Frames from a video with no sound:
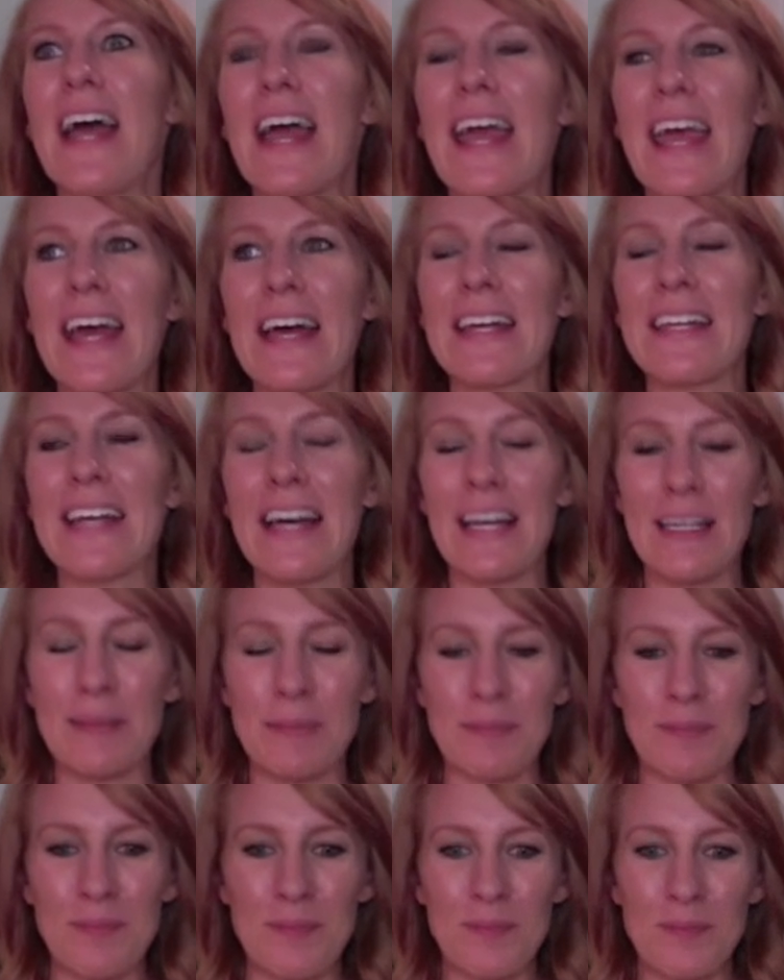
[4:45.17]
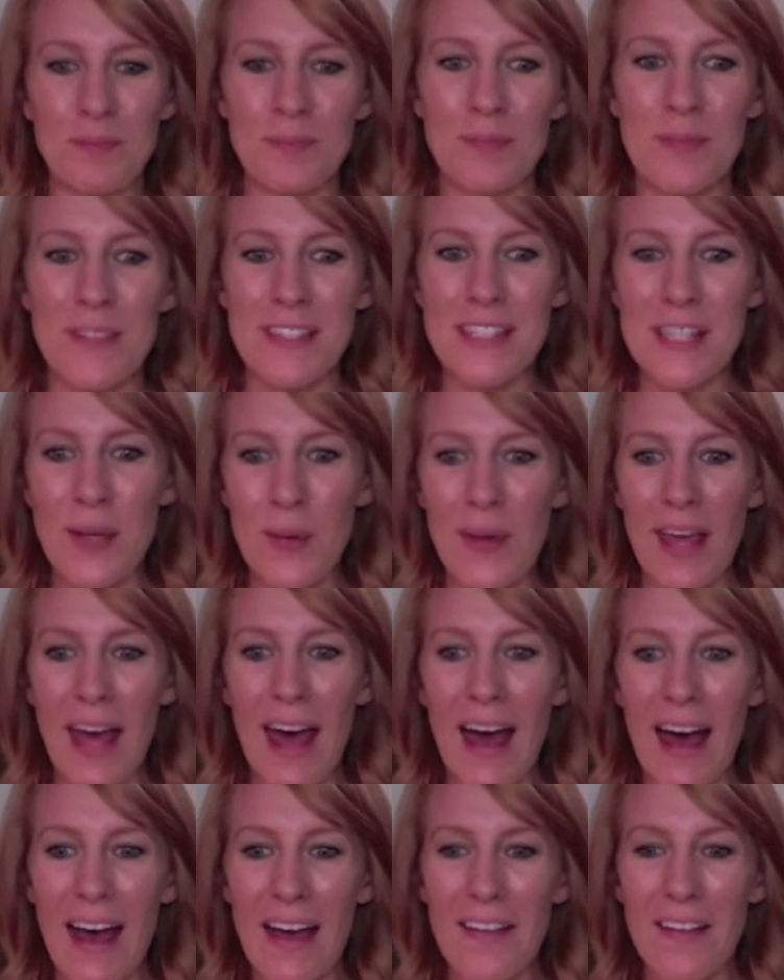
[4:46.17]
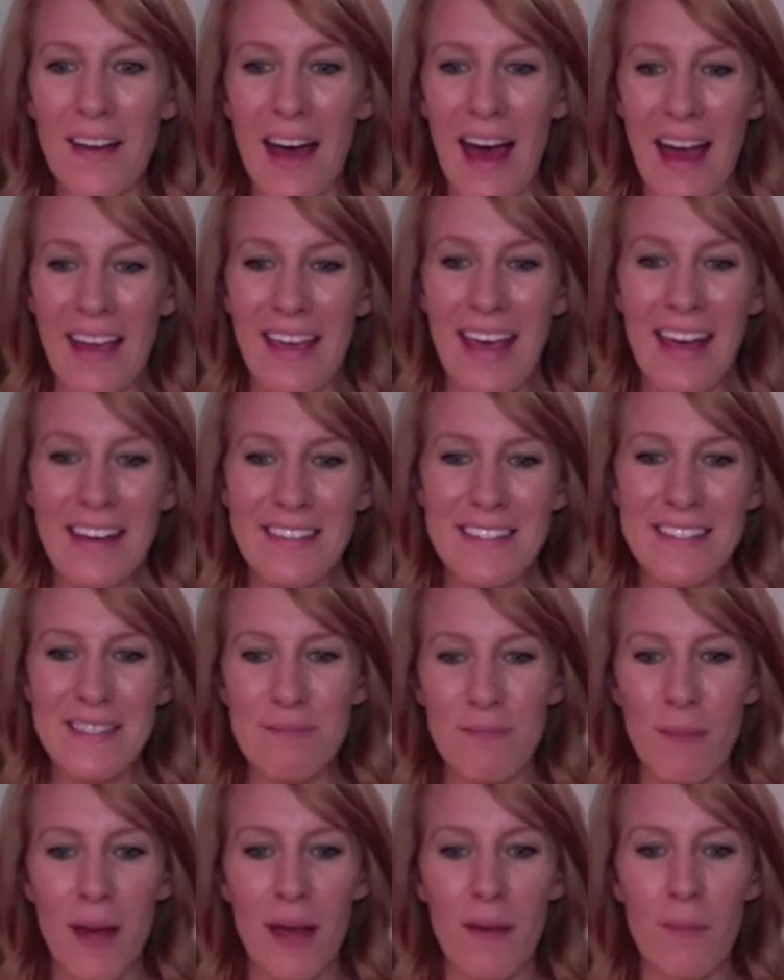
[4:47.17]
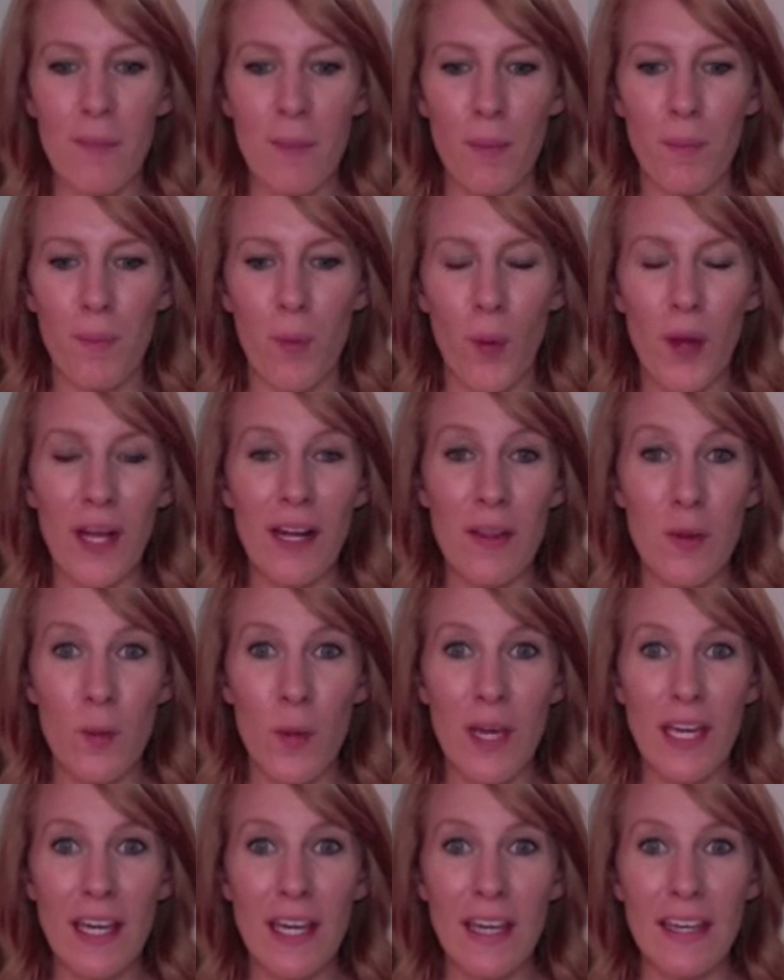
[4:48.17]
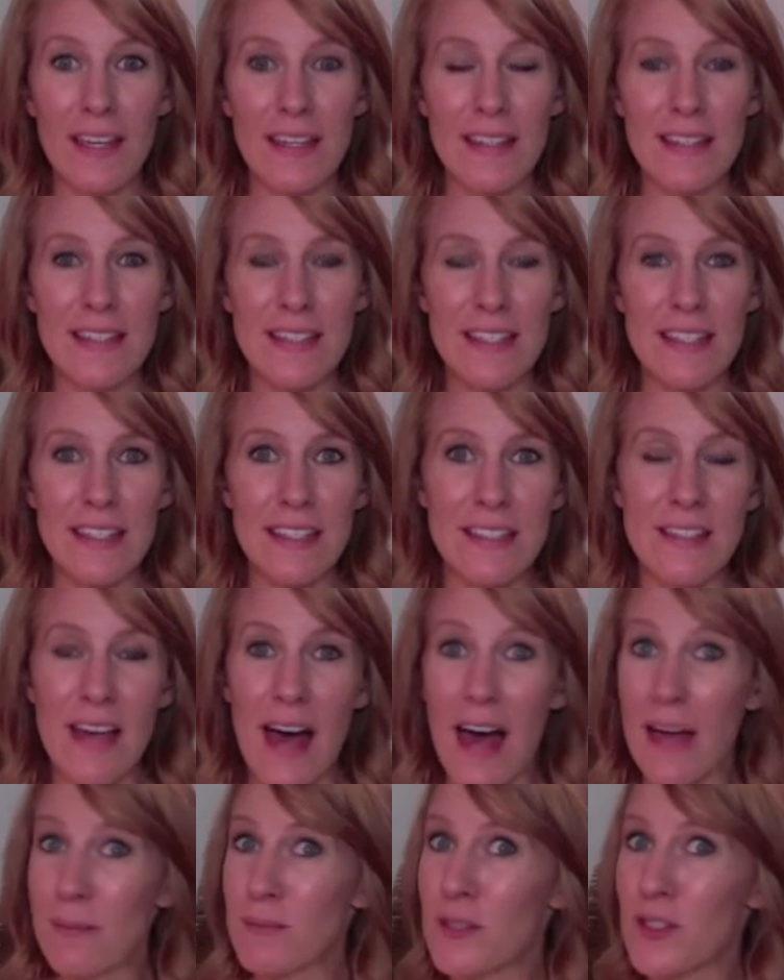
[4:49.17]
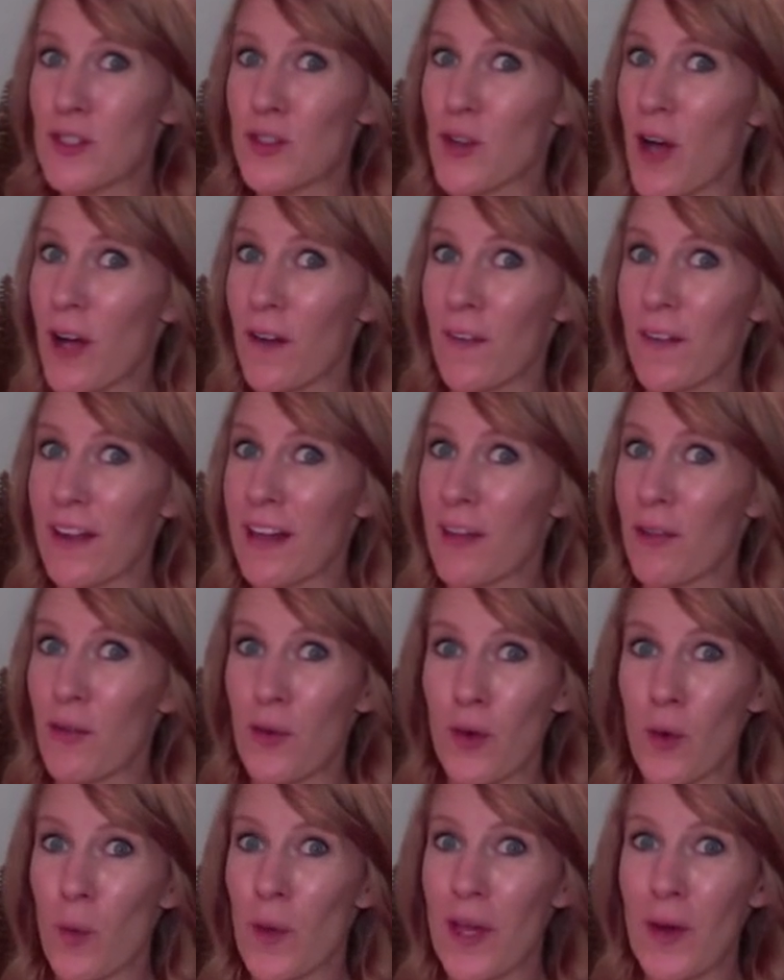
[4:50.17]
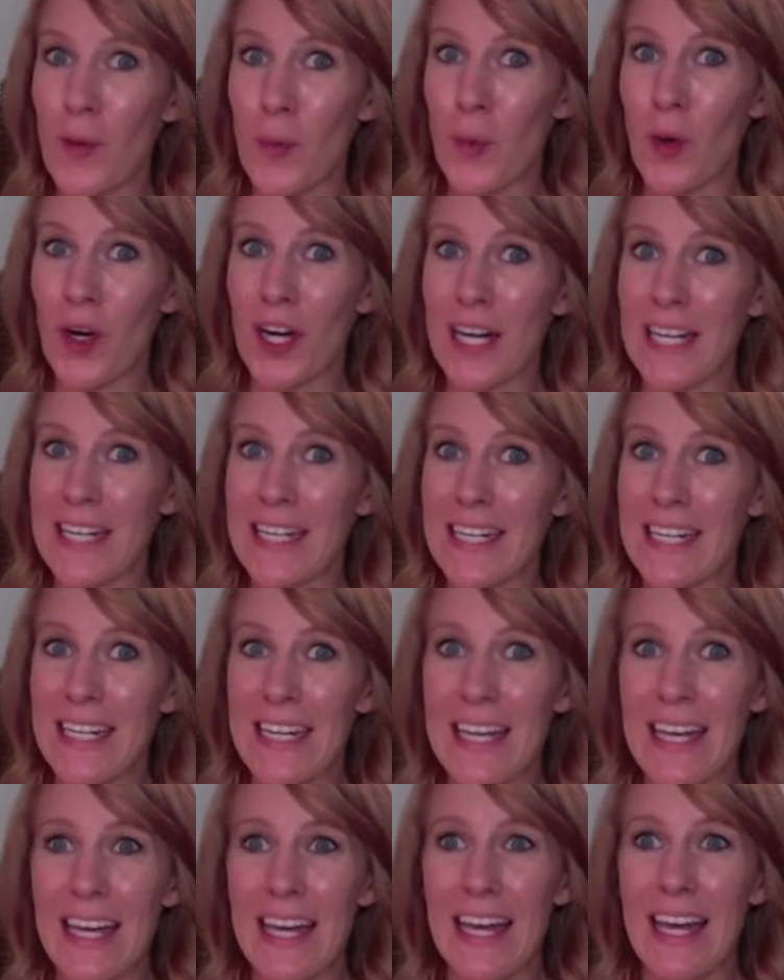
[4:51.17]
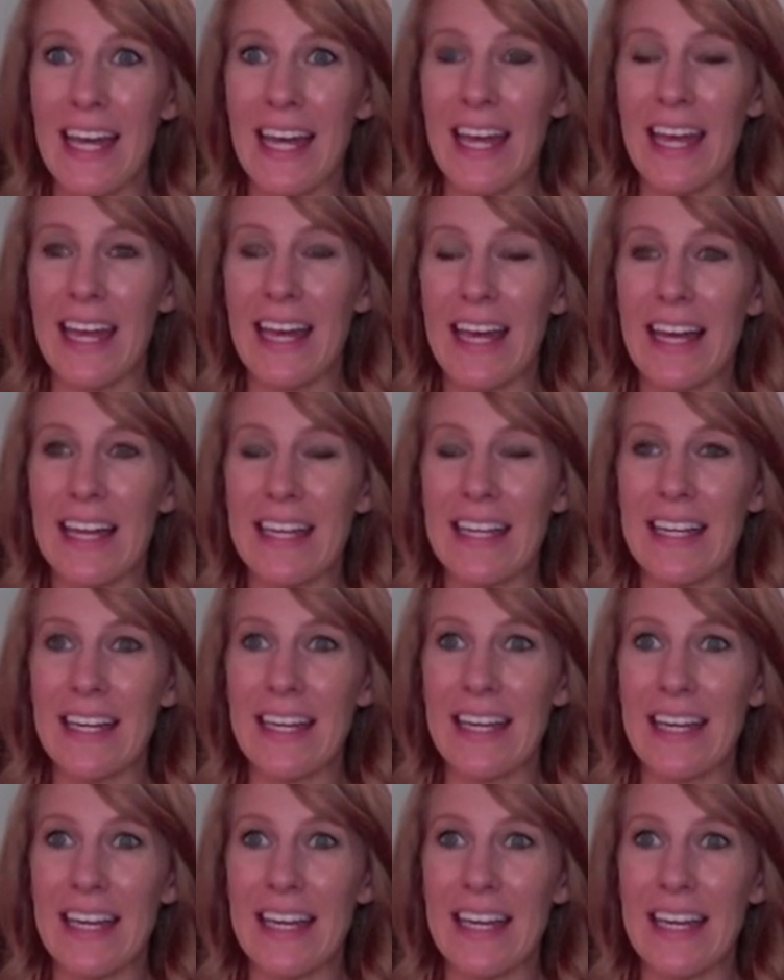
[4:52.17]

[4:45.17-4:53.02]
And um, so yeah, I guess my point of the week is, is I'm struggling through week one, and